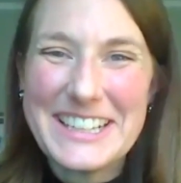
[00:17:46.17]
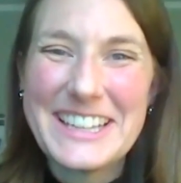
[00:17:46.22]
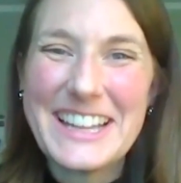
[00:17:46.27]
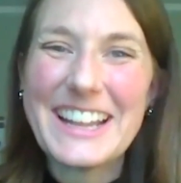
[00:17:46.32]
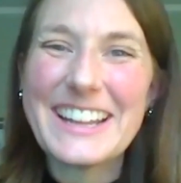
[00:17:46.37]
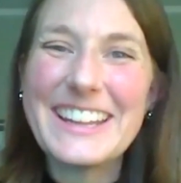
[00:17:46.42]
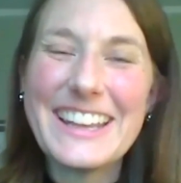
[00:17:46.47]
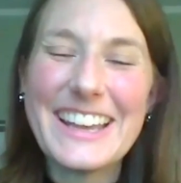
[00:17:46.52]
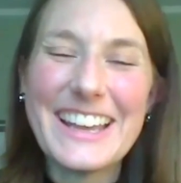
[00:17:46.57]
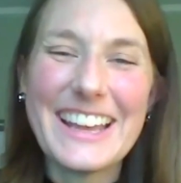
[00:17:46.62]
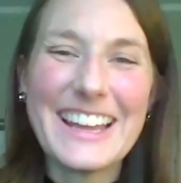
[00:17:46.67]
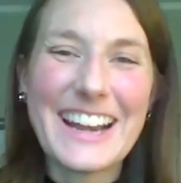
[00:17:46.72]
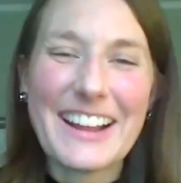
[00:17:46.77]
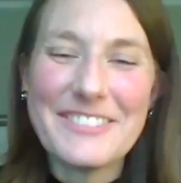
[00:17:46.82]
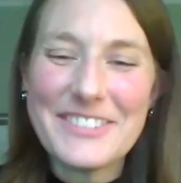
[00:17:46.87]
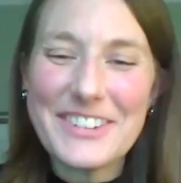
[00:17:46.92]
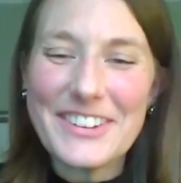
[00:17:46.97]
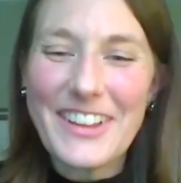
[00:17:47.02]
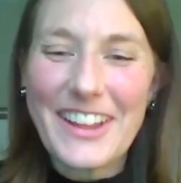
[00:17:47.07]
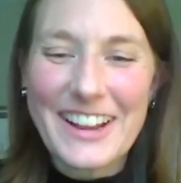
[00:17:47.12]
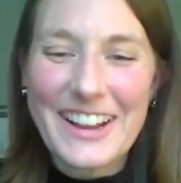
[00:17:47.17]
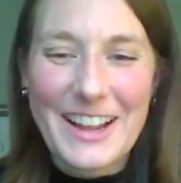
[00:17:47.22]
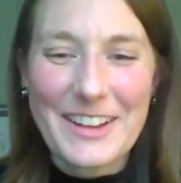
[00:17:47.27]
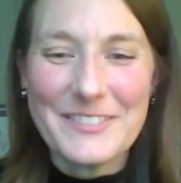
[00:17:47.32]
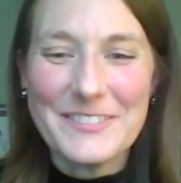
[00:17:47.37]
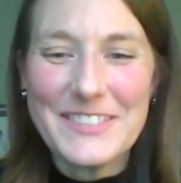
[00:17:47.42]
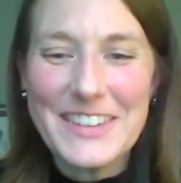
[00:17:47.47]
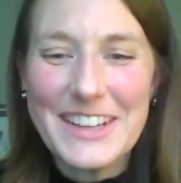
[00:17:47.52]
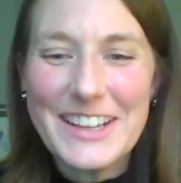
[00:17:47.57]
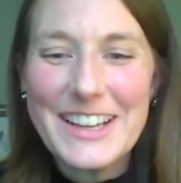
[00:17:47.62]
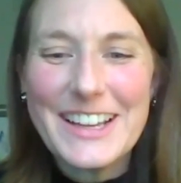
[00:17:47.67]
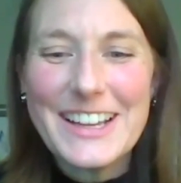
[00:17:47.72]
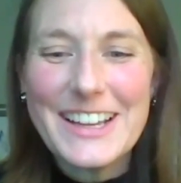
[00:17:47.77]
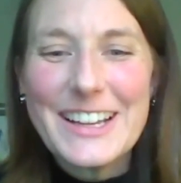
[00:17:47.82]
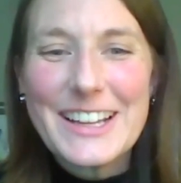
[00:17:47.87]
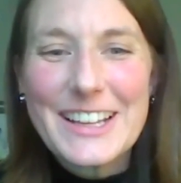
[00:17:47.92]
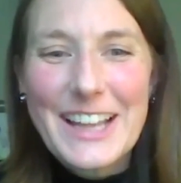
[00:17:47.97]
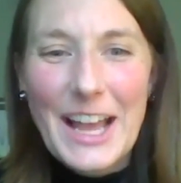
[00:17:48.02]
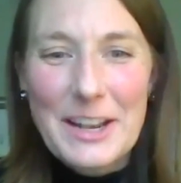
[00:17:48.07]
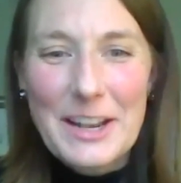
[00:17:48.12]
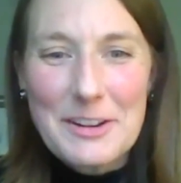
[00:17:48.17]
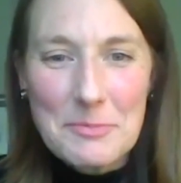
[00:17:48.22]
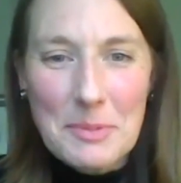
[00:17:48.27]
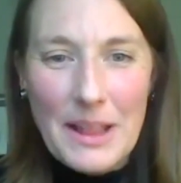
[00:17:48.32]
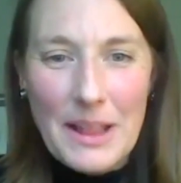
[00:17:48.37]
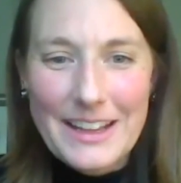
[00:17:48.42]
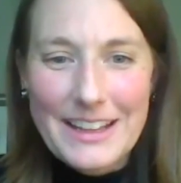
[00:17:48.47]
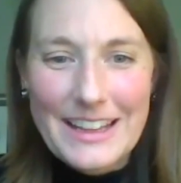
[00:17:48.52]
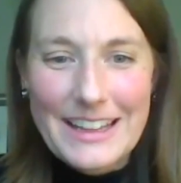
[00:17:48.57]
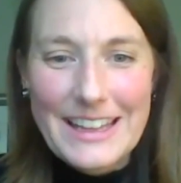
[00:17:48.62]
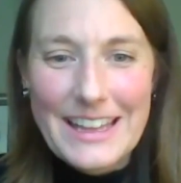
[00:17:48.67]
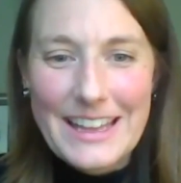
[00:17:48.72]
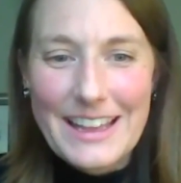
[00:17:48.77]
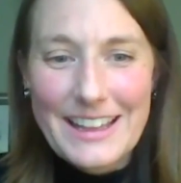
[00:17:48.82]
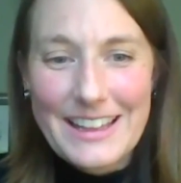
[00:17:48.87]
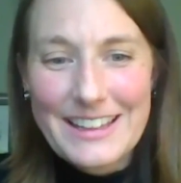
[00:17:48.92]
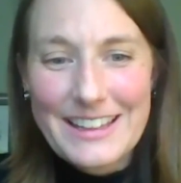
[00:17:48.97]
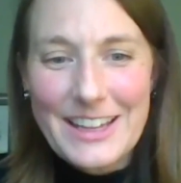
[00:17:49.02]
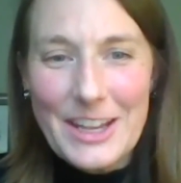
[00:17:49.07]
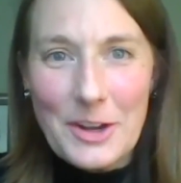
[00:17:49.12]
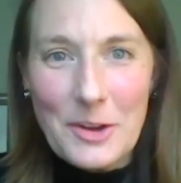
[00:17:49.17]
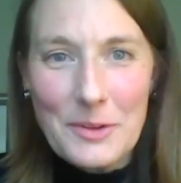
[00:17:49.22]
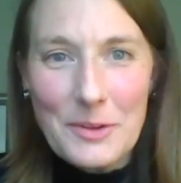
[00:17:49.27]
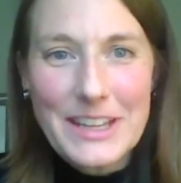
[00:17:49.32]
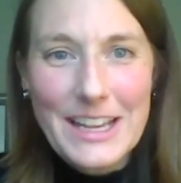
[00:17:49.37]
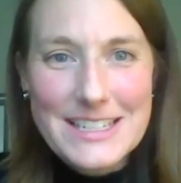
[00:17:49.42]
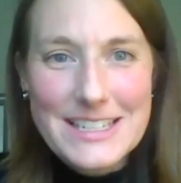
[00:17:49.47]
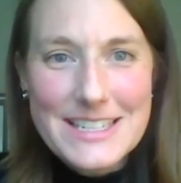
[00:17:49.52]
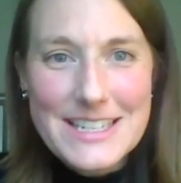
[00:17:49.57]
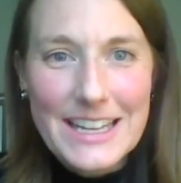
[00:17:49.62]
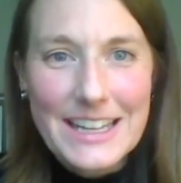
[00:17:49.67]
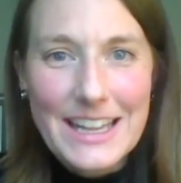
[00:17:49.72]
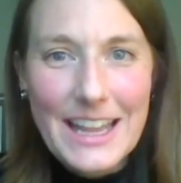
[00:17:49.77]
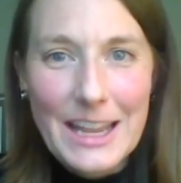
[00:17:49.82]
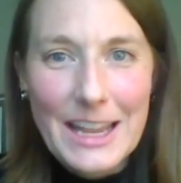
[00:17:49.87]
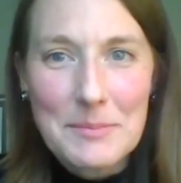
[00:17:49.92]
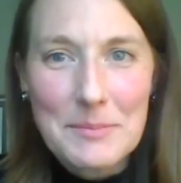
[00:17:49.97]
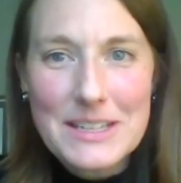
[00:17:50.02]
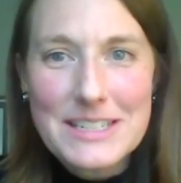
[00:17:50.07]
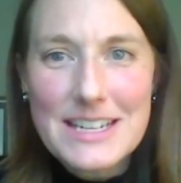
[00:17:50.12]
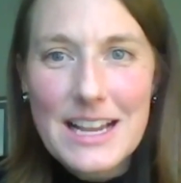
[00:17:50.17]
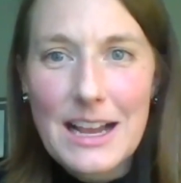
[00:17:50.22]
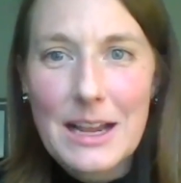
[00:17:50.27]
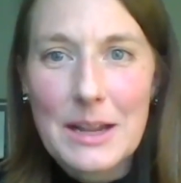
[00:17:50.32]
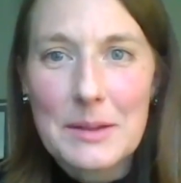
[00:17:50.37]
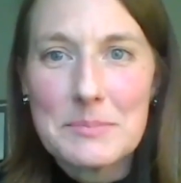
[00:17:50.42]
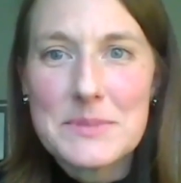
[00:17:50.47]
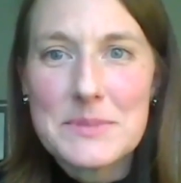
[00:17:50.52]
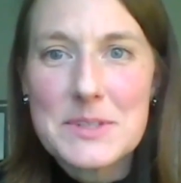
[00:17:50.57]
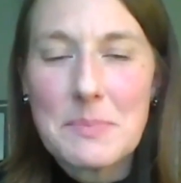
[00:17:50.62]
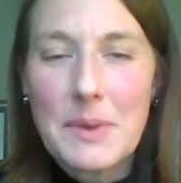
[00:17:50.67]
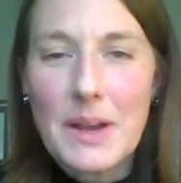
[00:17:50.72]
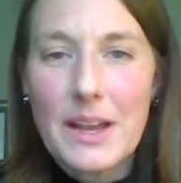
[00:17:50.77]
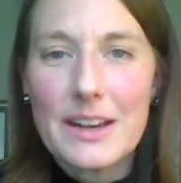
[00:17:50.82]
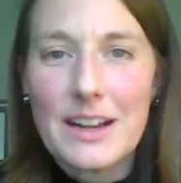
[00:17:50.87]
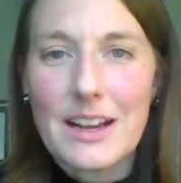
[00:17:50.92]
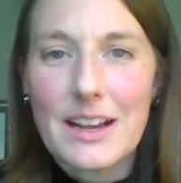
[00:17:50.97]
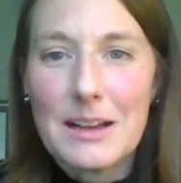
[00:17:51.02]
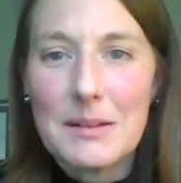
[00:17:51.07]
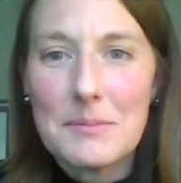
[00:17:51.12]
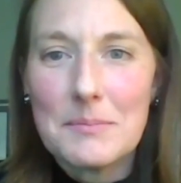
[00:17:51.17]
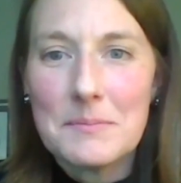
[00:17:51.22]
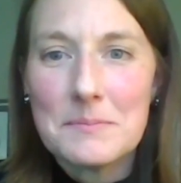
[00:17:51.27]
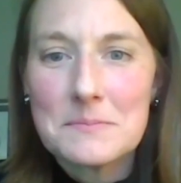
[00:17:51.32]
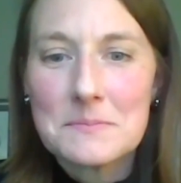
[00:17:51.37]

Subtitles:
Again, I feel like I'm kind of playing a guessing game at times, but I